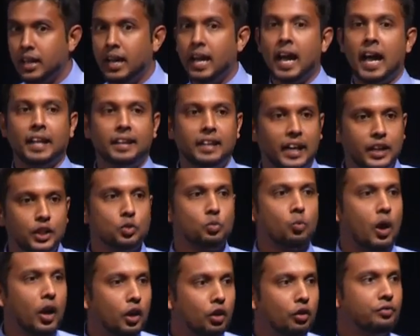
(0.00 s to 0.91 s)
and that is
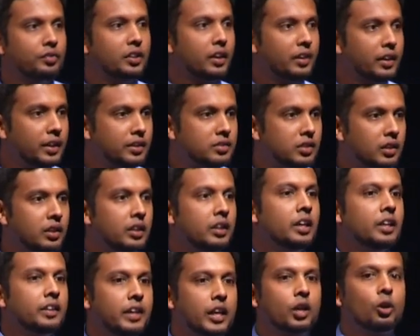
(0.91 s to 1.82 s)
one of the reason
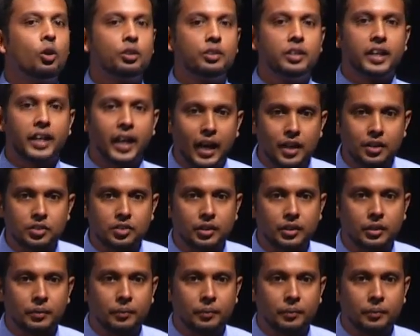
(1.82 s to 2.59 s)
they got the cancer.